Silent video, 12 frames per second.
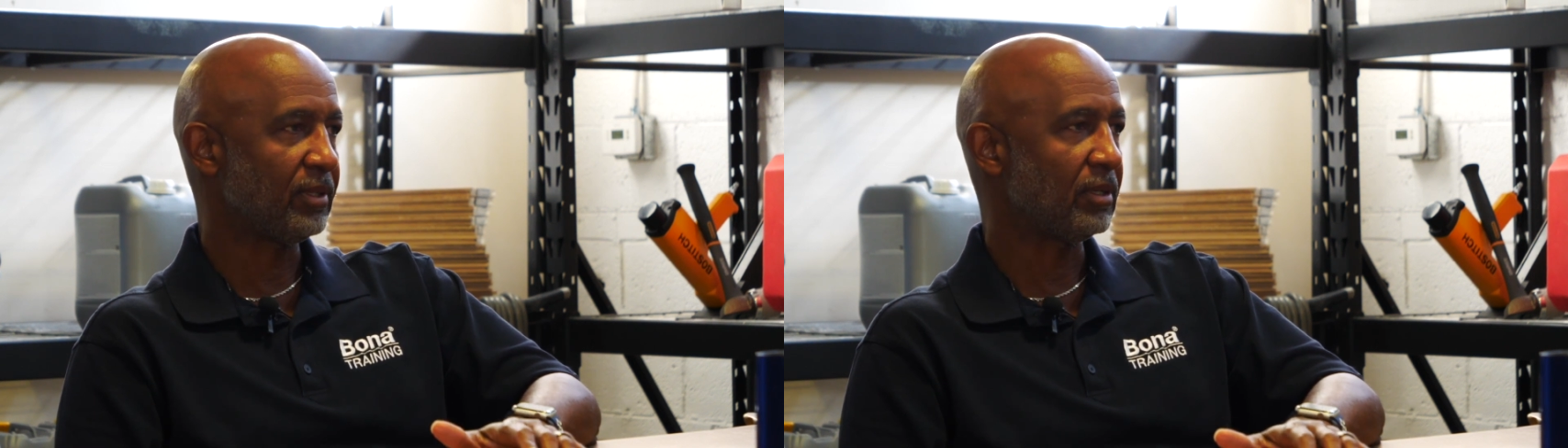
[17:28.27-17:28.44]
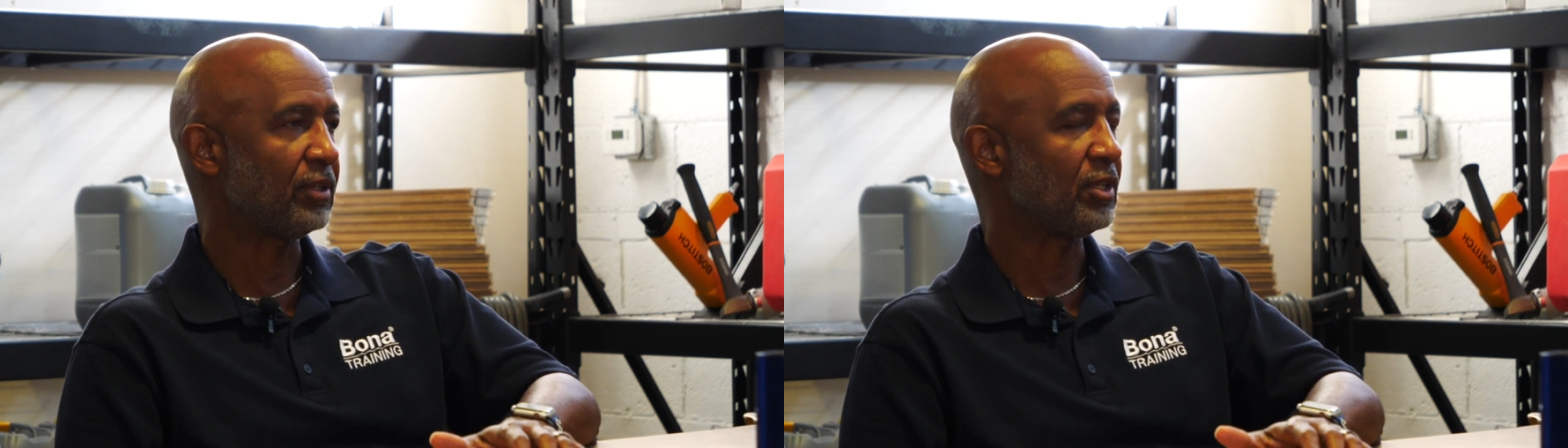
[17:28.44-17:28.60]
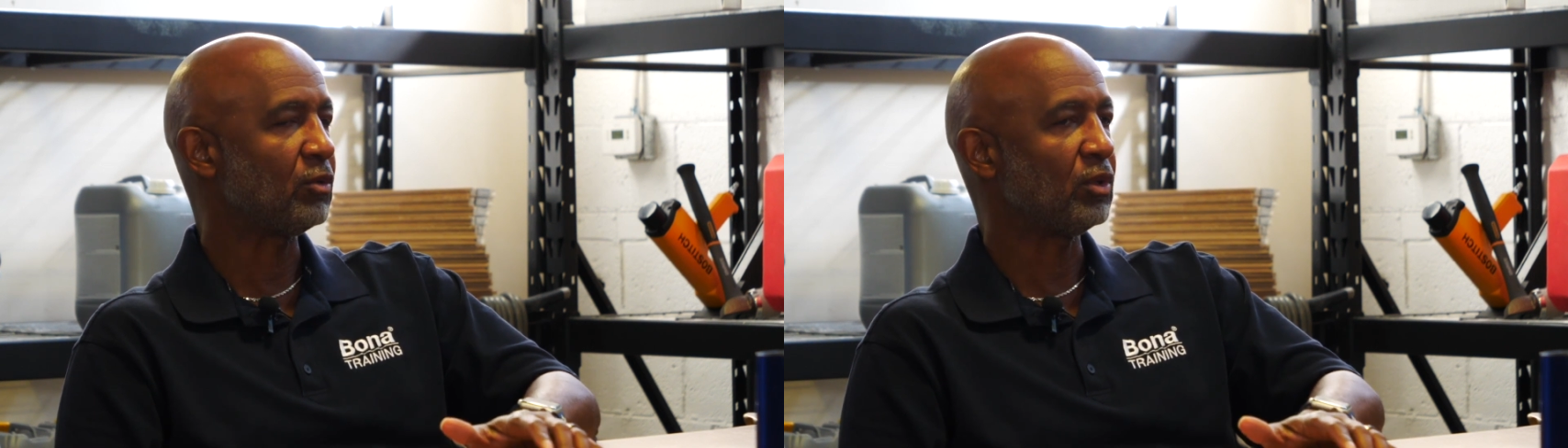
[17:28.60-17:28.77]

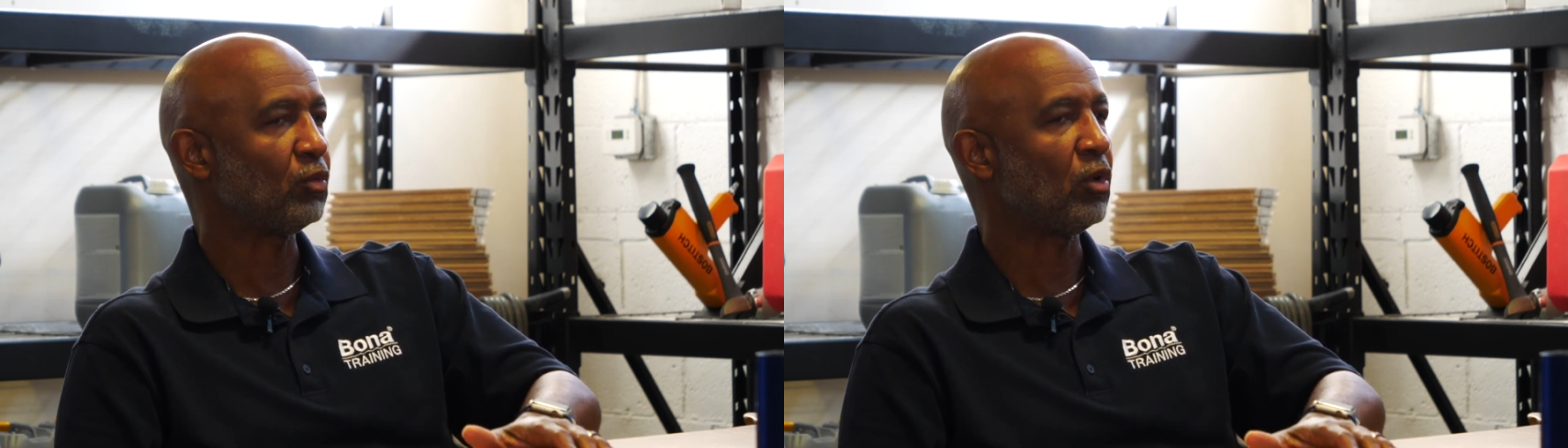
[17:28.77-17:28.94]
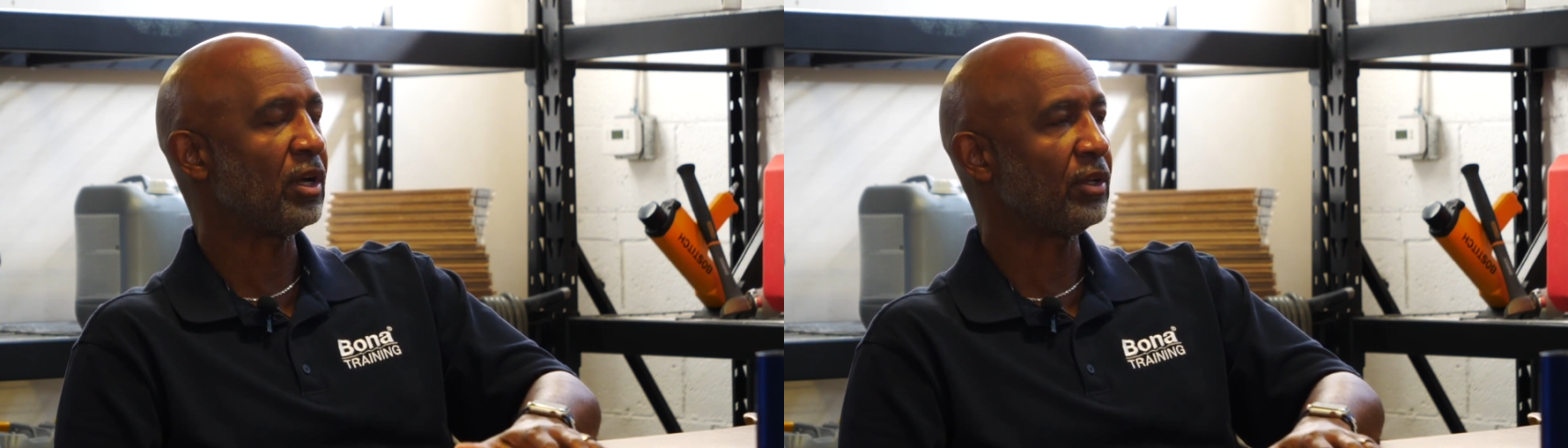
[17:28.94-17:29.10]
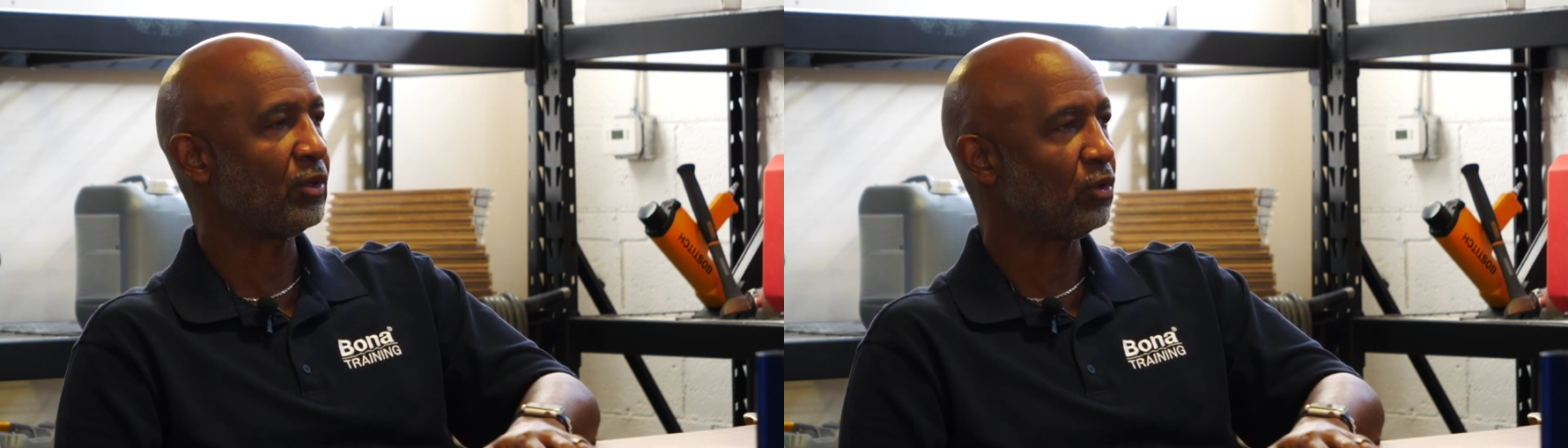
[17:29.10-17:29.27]
You know, you would
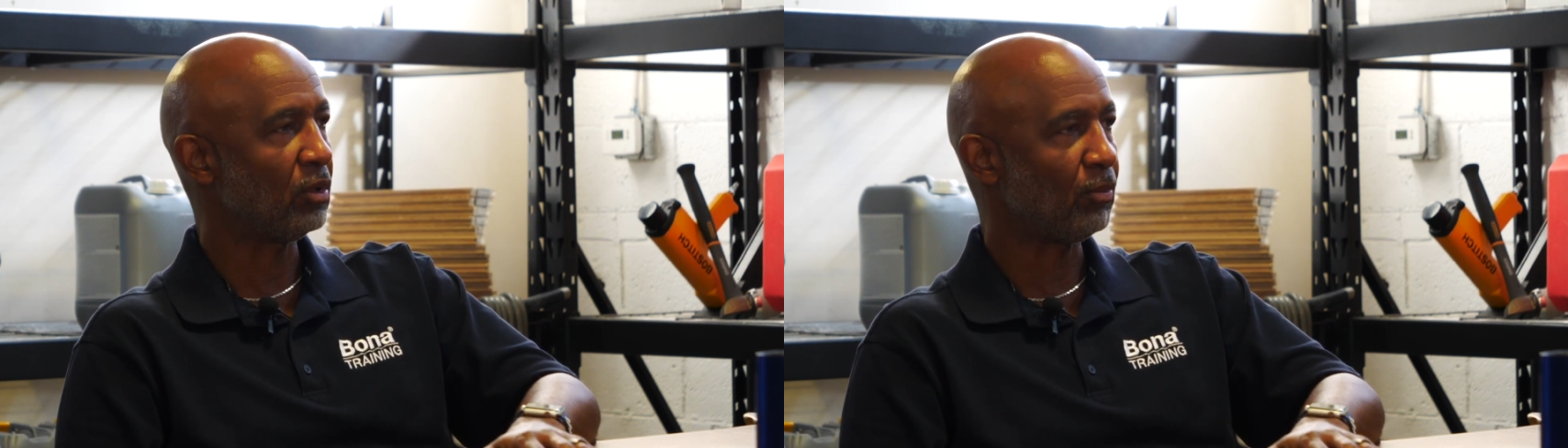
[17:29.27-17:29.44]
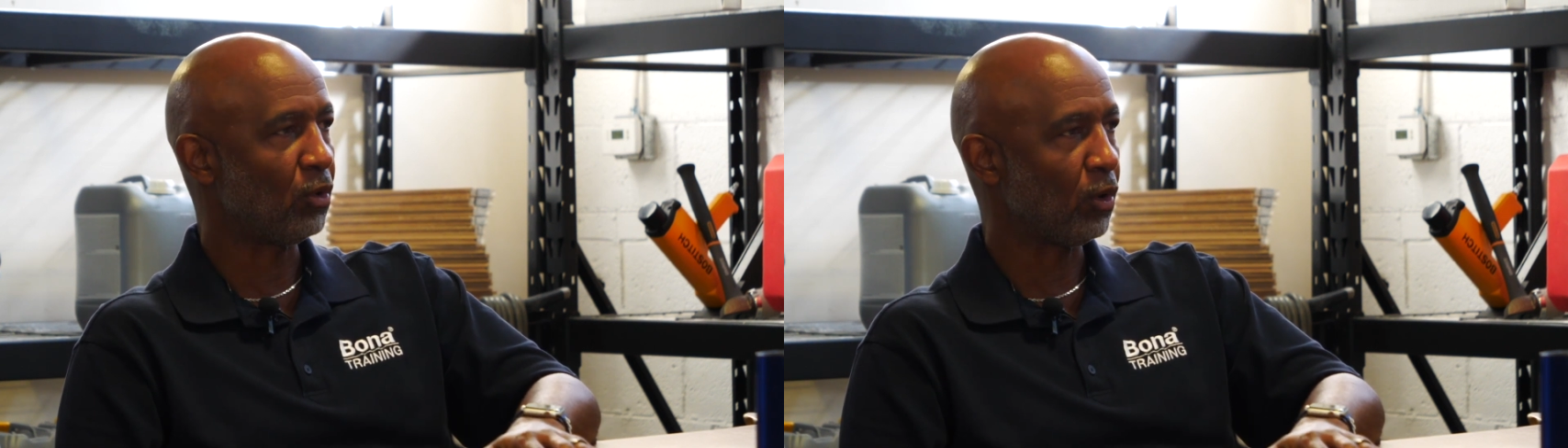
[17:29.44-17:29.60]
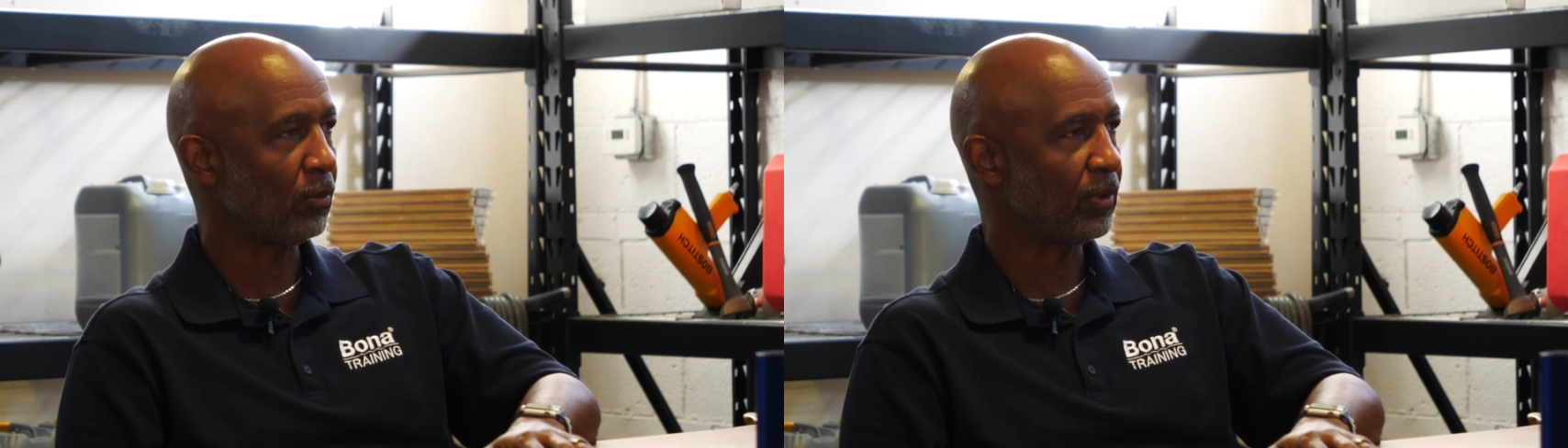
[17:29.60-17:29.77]
want to
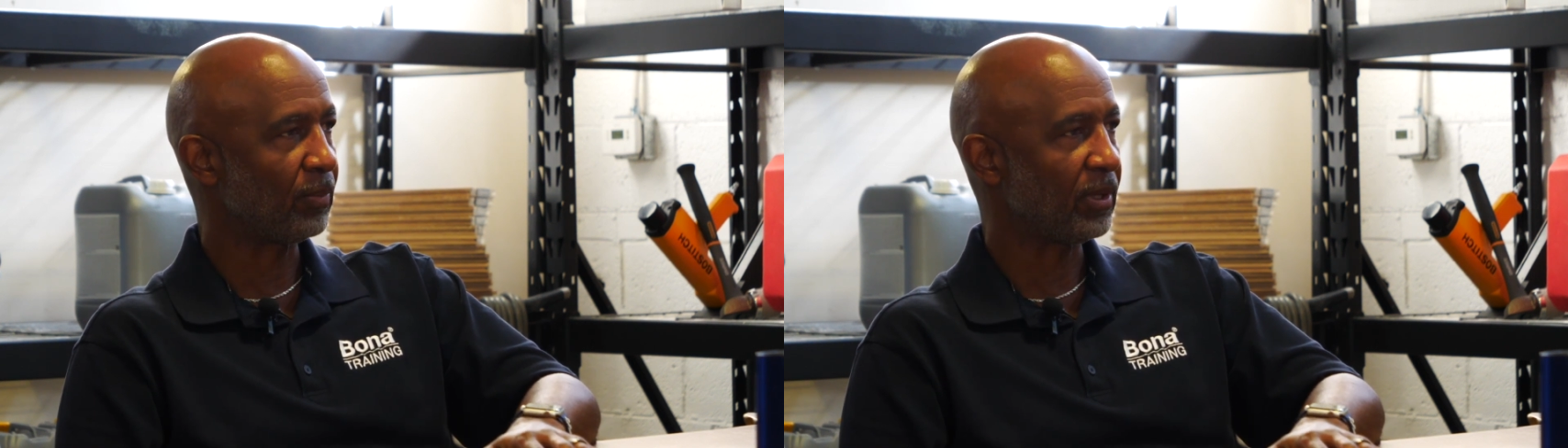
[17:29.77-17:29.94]
do a board